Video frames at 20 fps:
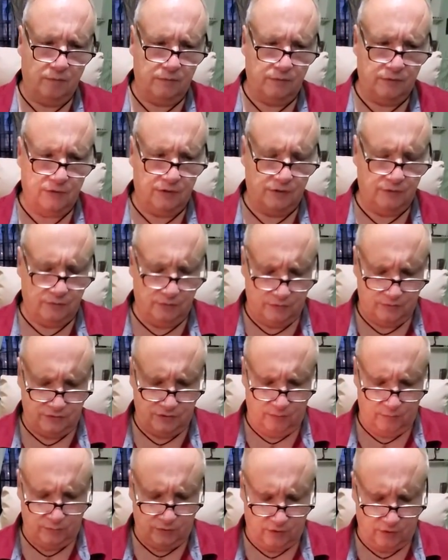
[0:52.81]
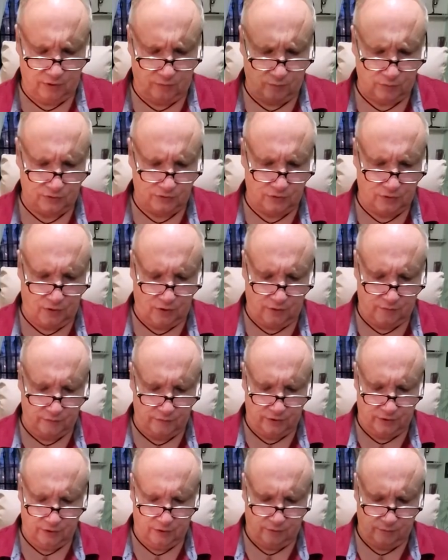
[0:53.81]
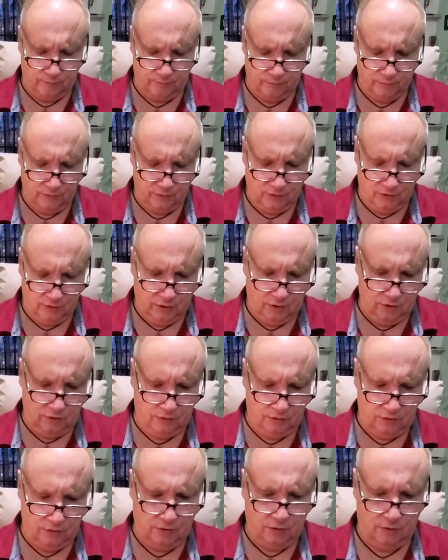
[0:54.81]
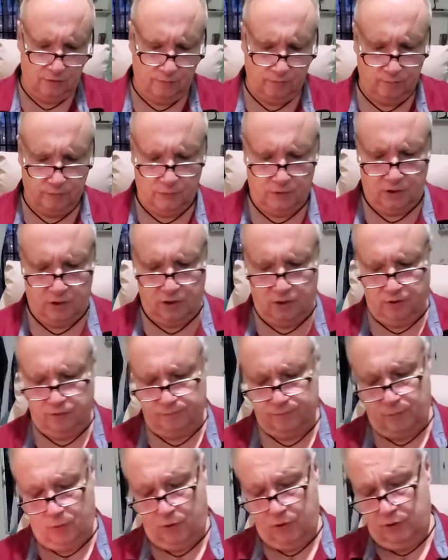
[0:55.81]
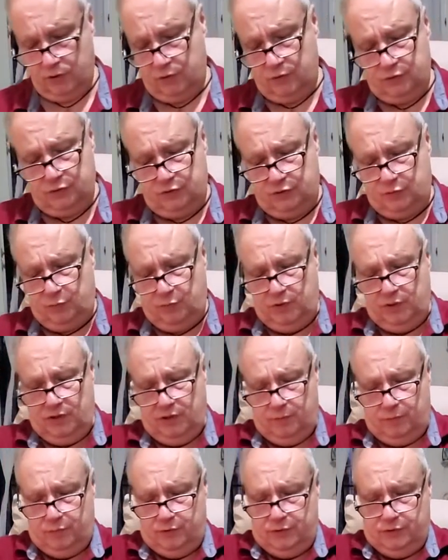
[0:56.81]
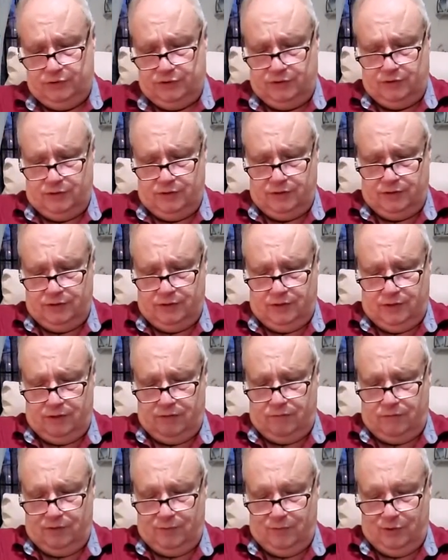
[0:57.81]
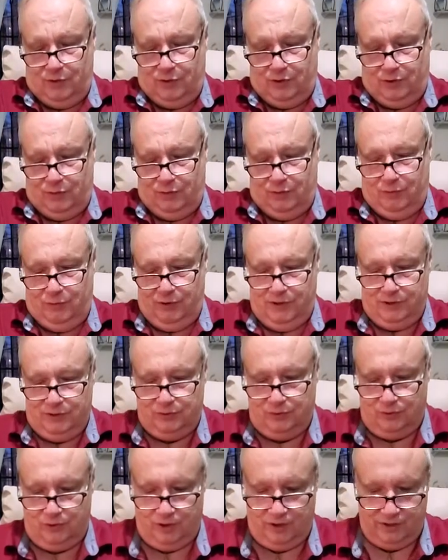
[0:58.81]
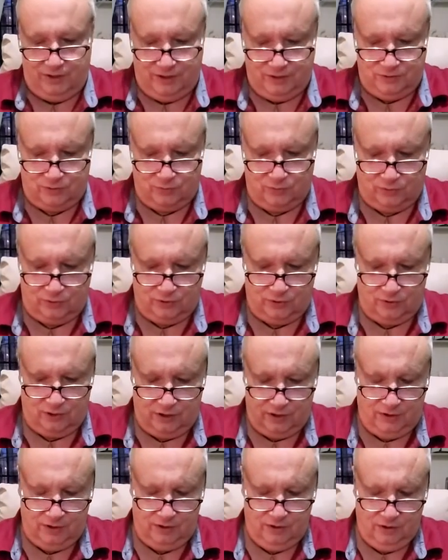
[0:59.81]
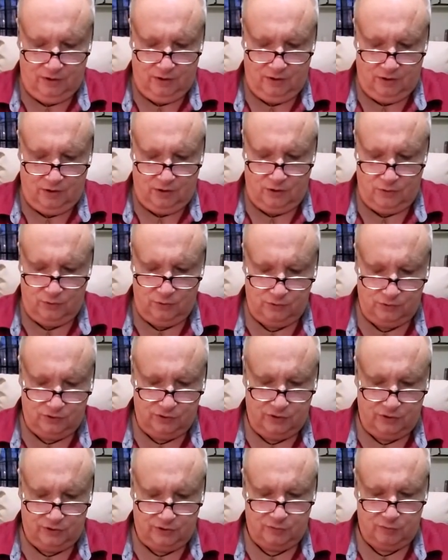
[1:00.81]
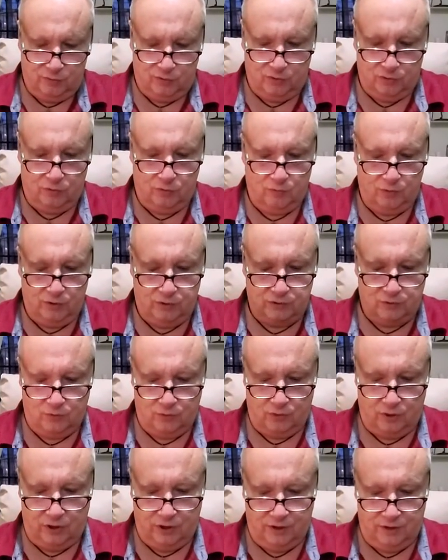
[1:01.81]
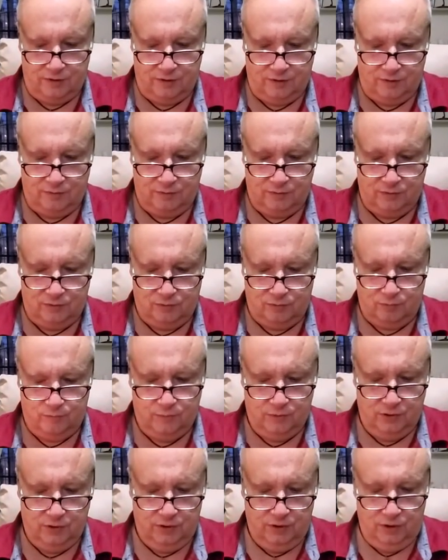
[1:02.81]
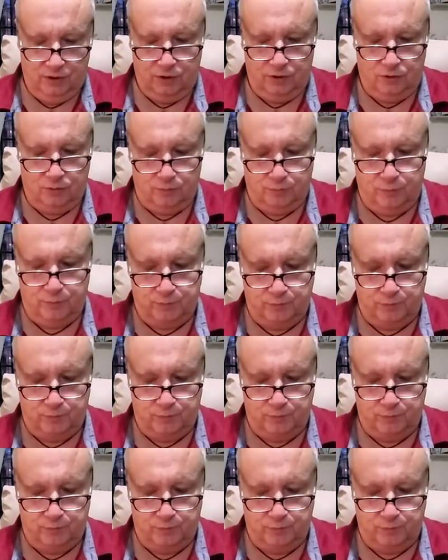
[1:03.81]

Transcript: Because there's something unresolved there, you know, or it could just be that person that did every Mercury retrograde. That's where you're like, oh shit, it's Mercury retrograde, and you